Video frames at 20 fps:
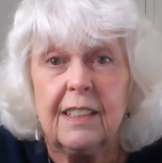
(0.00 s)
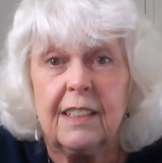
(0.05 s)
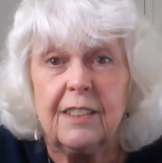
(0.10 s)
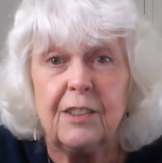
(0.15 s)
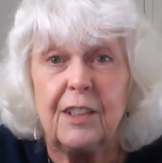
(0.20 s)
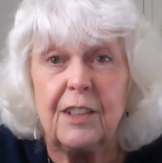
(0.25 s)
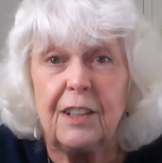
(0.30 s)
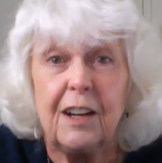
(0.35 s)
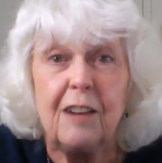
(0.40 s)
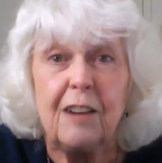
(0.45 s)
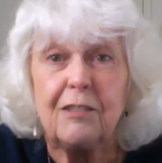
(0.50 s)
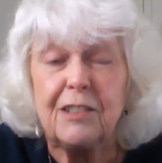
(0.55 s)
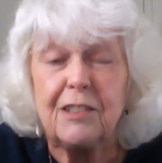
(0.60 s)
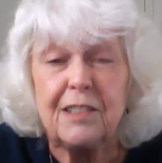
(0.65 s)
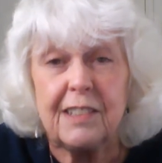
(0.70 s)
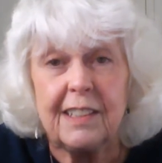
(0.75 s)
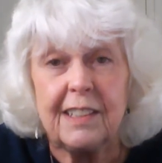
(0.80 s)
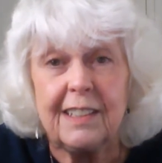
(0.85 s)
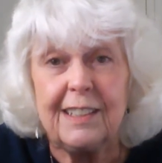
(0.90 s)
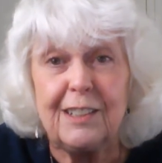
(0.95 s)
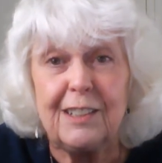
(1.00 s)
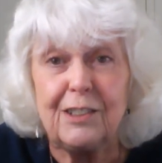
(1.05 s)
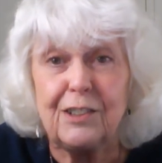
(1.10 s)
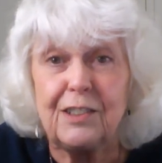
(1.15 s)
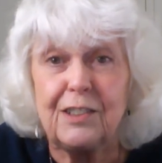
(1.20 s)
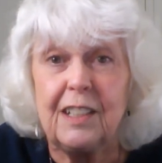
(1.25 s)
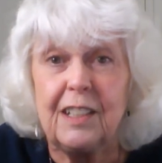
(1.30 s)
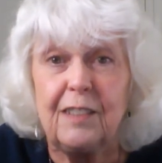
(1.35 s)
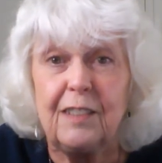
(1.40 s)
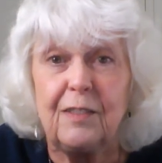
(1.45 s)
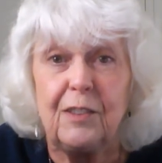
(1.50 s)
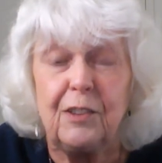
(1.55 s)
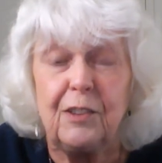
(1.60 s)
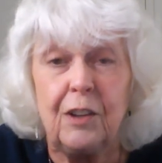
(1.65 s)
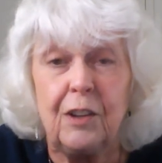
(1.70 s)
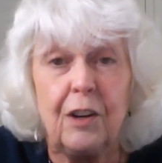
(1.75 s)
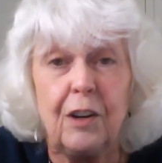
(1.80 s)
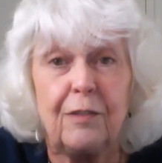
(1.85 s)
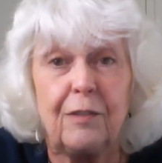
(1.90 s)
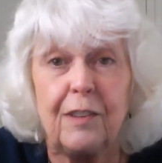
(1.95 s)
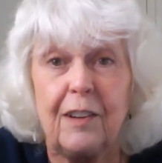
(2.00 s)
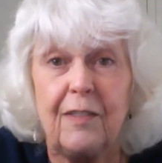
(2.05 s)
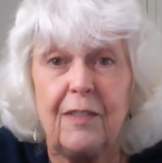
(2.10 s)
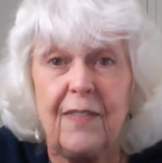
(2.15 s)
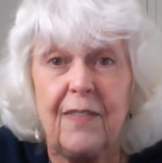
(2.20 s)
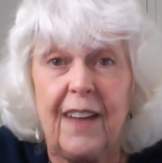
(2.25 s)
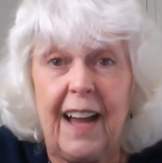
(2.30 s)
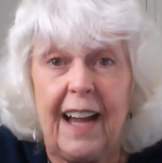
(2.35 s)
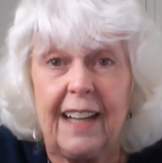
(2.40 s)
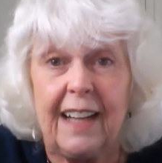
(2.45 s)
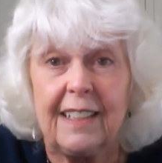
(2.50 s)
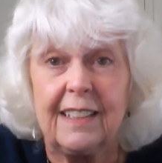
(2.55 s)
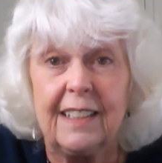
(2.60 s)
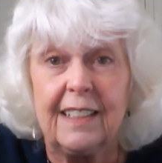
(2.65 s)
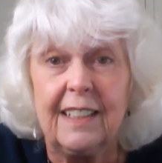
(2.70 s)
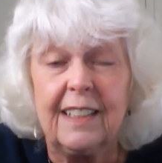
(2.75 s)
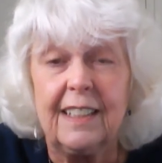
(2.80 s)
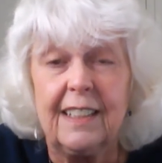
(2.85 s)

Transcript: You can always think to yourself, you know for a fact,